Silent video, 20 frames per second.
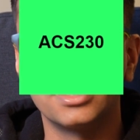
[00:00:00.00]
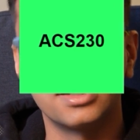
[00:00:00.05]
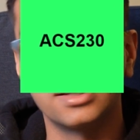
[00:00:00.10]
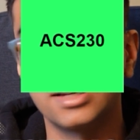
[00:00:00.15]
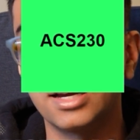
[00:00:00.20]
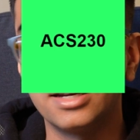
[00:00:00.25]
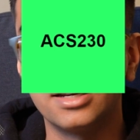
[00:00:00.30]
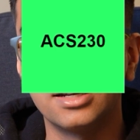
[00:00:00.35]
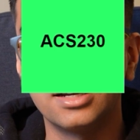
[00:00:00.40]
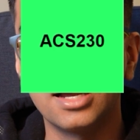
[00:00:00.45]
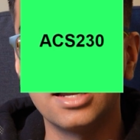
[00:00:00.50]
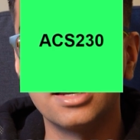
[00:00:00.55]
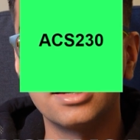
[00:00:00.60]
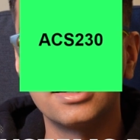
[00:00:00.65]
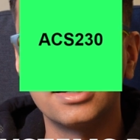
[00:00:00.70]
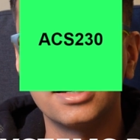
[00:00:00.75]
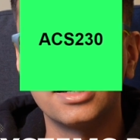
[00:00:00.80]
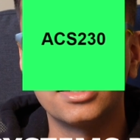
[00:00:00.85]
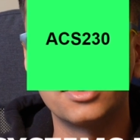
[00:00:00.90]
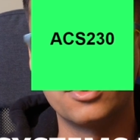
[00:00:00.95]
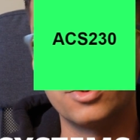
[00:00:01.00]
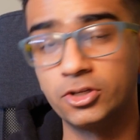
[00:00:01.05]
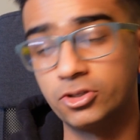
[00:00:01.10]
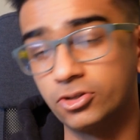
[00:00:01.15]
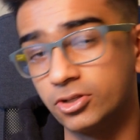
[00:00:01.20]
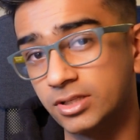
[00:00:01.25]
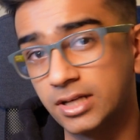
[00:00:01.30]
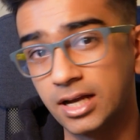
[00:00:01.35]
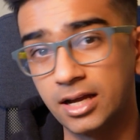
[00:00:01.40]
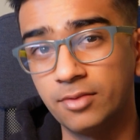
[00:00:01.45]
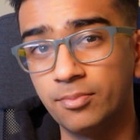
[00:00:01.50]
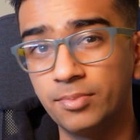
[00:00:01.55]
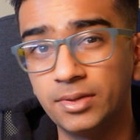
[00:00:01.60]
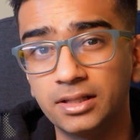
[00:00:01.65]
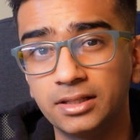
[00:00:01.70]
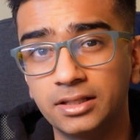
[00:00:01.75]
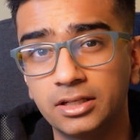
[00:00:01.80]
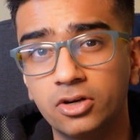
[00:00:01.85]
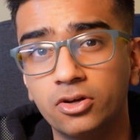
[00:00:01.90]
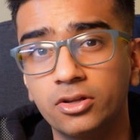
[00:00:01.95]
Design Analysis, which is kind of
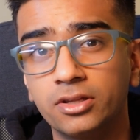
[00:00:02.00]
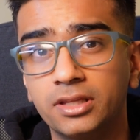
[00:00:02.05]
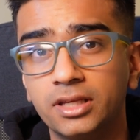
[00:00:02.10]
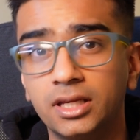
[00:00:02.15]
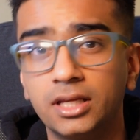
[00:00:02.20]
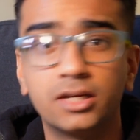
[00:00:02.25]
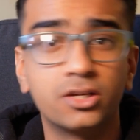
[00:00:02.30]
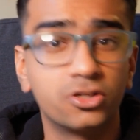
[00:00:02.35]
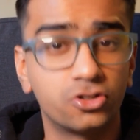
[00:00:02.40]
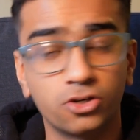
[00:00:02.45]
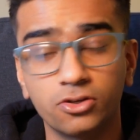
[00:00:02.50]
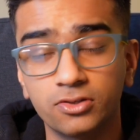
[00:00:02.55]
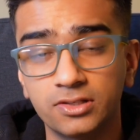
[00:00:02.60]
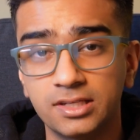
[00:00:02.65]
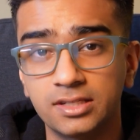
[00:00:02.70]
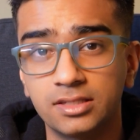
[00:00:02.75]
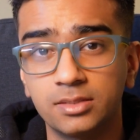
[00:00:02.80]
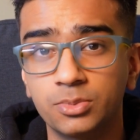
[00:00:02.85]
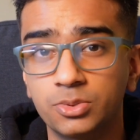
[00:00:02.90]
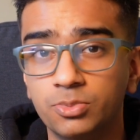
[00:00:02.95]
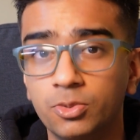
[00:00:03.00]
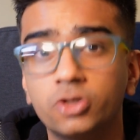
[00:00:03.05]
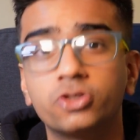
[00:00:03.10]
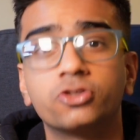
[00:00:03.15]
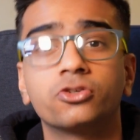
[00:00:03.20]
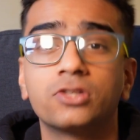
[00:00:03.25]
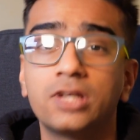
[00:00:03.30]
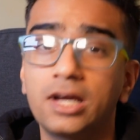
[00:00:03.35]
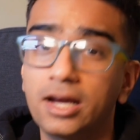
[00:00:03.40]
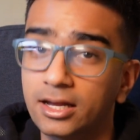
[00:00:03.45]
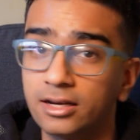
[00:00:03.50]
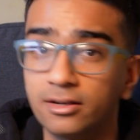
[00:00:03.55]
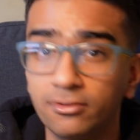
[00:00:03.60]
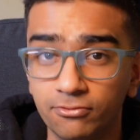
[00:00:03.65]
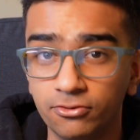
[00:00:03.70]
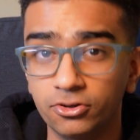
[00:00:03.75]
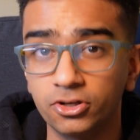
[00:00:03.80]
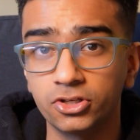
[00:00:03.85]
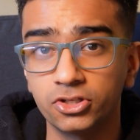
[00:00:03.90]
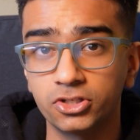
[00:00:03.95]
building on the Control Systems module I had in
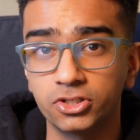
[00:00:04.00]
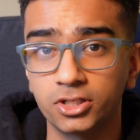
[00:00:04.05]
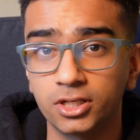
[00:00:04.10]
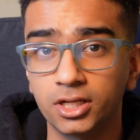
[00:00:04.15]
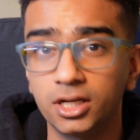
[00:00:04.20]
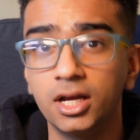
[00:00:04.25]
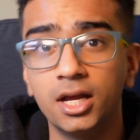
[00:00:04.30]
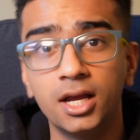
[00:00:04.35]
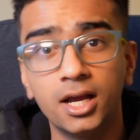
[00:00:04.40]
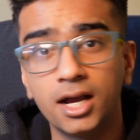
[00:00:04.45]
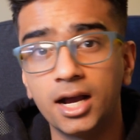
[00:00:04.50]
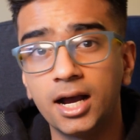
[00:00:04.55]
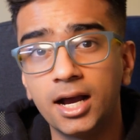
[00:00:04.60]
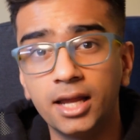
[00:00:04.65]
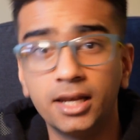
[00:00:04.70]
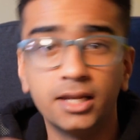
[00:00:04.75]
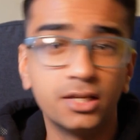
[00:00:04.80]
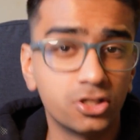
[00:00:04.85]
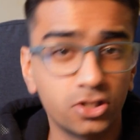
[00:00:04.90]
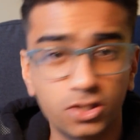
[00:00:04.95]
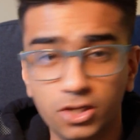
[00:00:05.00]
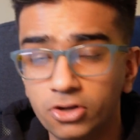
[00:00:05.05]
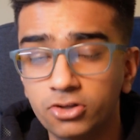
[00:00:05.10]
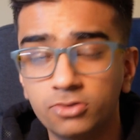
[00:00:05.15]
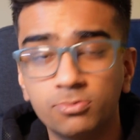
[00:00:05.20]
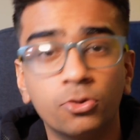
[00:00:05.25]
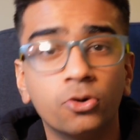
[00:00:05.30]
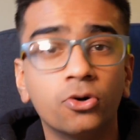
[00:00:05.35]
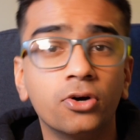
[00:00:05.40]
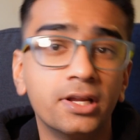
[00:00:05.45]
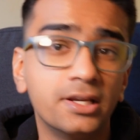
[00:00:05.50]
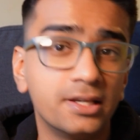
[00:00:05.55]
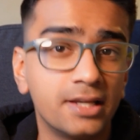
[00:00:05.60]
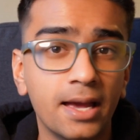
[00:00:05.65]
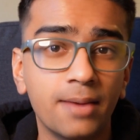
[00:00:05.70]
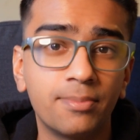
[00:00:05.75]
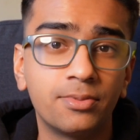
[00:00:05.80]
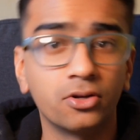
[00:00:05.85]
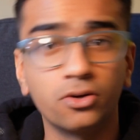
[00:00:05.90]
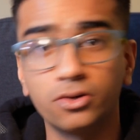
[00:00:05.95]
first year, and it just goes more in
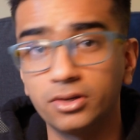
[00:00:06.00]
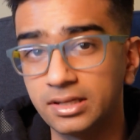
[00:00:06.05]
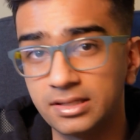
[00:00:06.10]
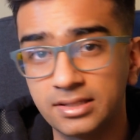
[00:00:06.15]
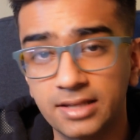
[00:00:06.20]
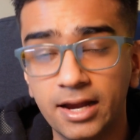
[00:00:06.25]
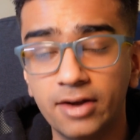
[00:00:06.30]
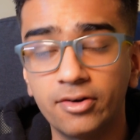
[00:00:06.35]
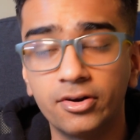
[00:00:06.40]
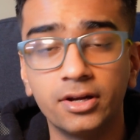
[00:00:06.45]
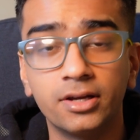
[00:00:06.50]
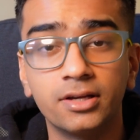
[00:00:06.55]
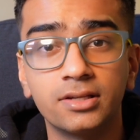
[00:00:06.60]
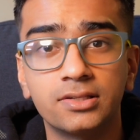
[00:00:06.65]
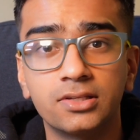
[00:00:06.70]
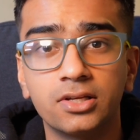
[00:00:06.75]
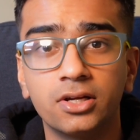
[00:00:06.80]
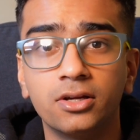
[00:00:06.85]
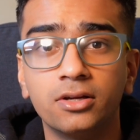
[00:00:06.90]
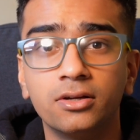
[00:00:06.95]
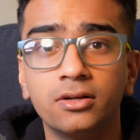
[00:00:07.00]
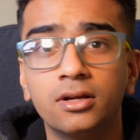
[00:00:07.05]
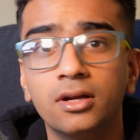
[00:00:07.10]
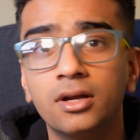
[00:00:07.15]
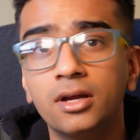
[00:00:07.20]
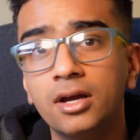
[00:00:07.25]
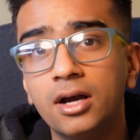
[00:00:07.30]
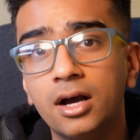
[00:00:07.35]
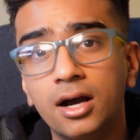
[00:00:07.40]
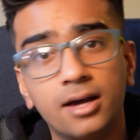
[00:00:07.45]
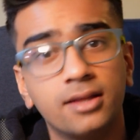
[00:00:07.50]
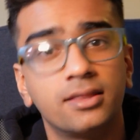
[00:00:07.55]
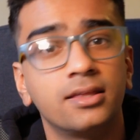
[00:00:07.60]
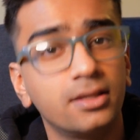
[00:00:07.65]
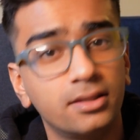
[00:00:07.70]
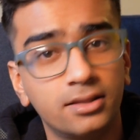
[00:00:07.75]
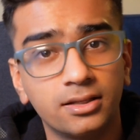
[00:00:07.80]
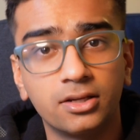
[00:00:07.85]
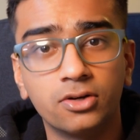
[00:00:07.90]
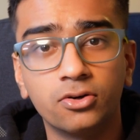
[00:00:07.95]
depth on this area. So I
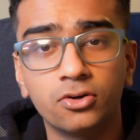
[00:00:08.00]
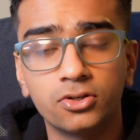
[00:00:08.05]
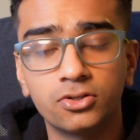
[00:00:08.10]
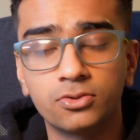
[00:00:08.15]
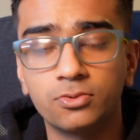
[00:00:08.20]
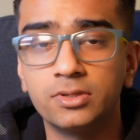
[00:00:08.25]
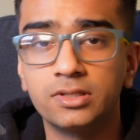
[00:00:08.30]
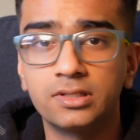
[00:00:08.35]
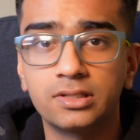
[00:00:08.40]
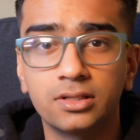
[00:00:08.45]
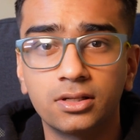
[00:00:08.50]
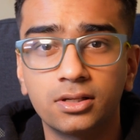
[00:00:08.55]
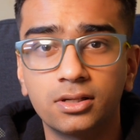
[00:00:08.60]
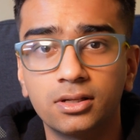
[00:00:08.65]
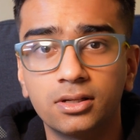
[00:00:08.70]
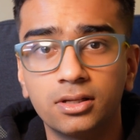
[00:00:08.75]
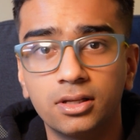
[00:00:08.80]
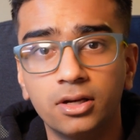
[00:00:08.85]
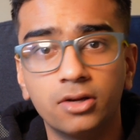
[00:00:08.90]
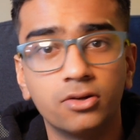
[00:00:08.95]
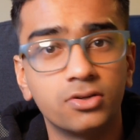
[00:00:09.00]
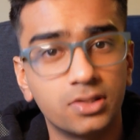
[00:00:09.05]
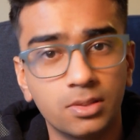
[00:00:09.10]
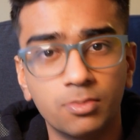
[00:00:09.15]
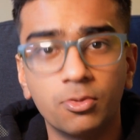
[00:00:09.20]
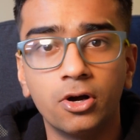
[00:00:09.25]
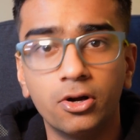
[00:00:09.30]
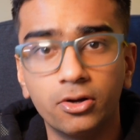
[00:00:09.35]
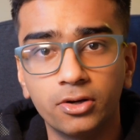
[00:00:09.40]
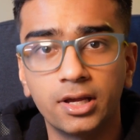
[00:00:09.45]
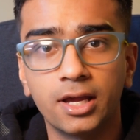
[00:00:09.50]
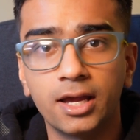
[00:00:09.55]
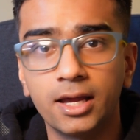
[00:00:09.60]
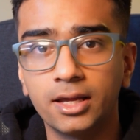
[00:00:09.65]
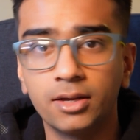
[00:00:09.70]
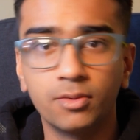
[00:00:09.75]
think the course was, you know, somewhat okay.